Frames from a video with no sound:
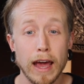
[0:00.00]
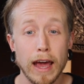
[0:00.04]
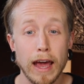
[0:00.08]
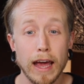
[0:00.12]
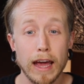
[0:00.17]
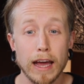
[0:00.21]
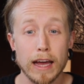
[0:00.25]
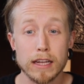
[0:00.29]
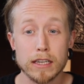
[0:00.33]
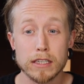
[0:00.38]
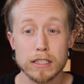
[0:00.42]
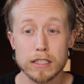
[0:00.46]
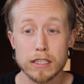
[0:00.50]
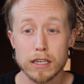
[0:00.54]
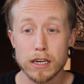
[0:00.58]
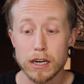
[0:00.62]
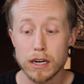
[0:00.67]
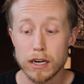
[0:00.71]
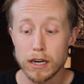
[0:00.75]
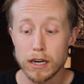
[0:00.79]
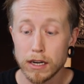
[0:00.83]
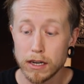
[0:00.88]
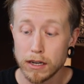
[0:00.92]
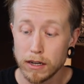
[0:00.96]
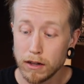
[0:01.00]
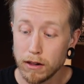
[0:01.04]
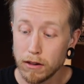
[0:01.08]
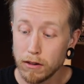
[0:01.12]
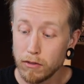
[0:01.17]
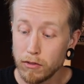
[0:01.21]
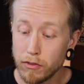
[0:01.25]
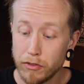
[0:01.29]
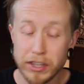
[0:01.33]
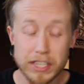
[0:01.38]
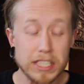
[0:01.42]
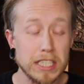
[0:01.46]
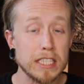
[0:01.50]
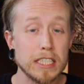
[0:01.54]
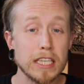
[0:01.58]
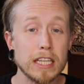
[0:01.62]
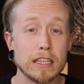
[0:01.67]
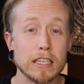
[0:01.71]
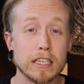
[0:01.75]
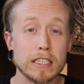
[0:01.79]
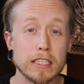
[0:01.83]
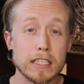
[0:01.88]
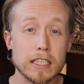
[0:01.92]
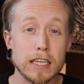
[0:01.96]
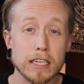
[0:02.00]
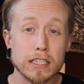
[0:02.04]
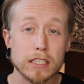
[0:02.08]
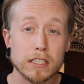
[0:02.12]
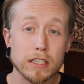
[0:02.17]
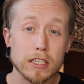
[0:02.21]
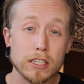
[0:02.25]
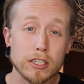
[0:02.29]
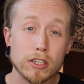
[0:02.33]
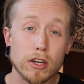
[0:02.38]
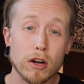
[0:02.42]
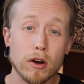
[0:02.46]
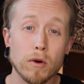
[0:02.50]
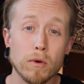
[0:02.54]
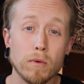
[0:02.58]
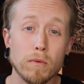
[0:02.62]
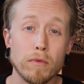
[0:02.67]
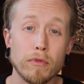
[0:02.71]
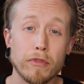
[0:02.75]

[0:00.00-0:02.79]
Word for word: And uh, this is it. This is the end of the show.